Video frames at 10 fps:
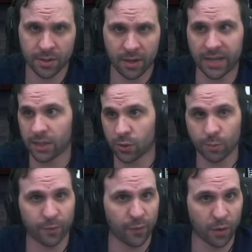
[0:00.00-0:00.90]
Right? This was
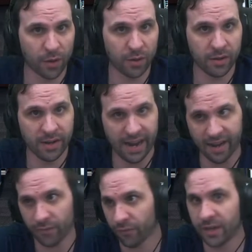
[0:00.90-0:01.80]
before
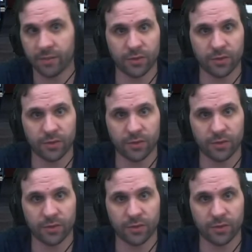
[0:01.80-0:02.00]
Freedom.